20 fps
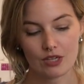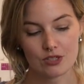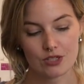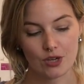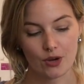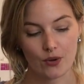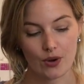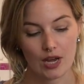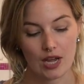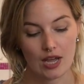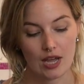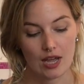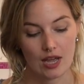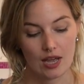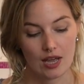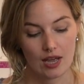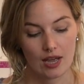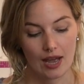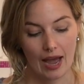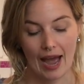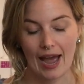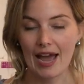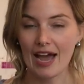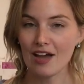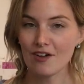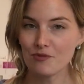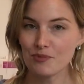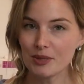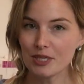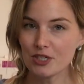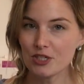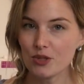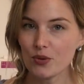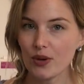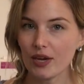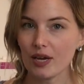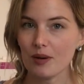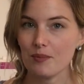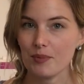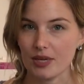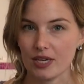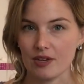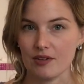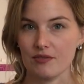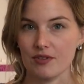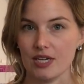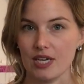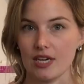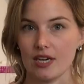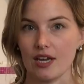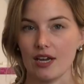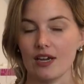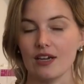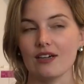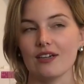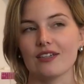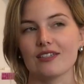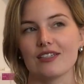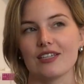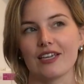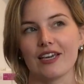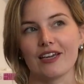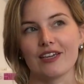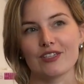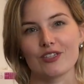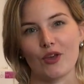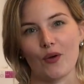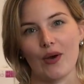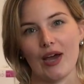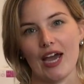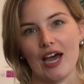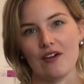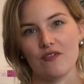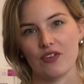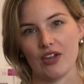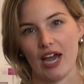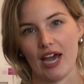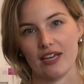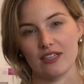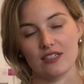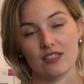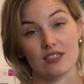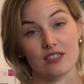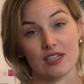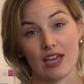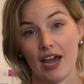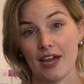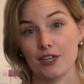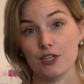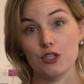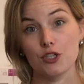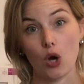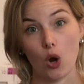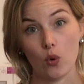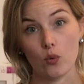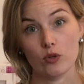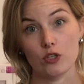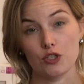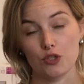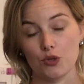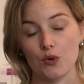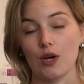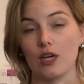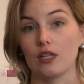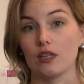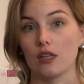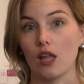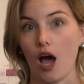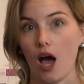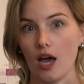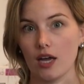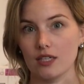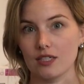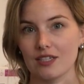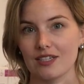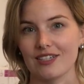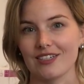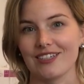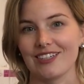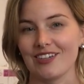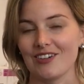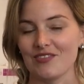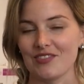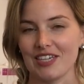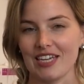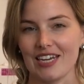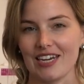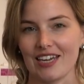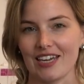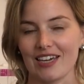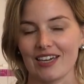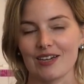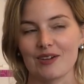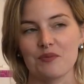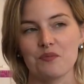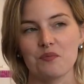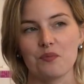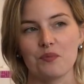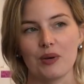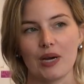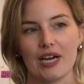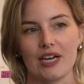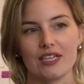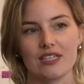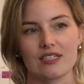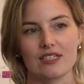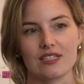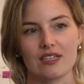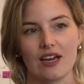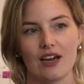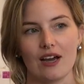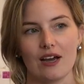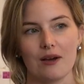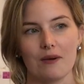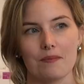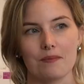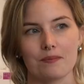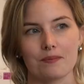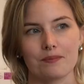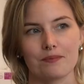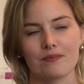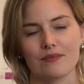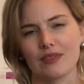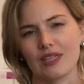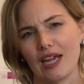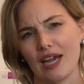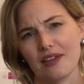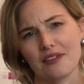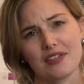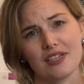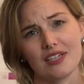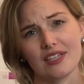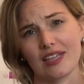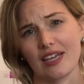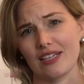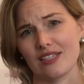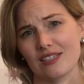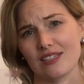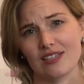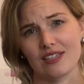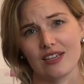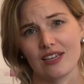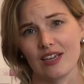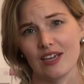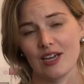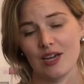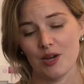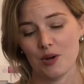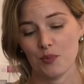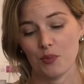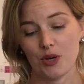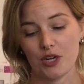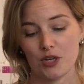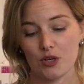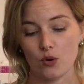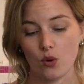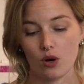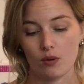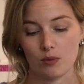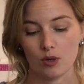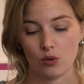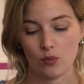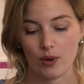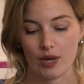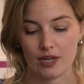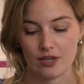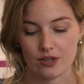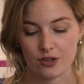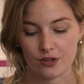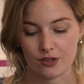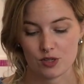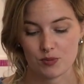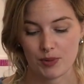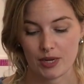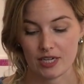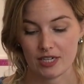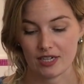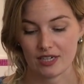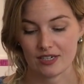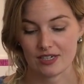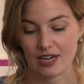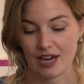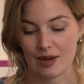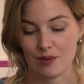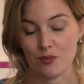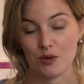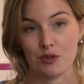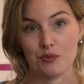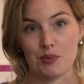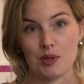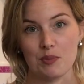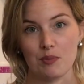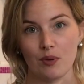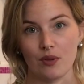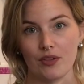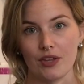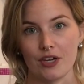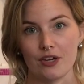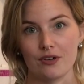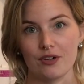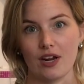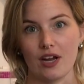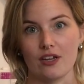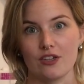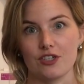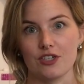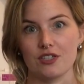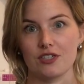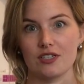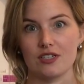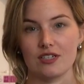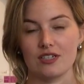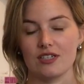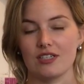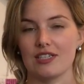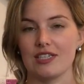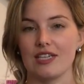So I have been doing a bit of knitting. Seeing as though I have guests, I don't do a lot of knitting, but I think that's pretty normal when you're spending time with people that you're not just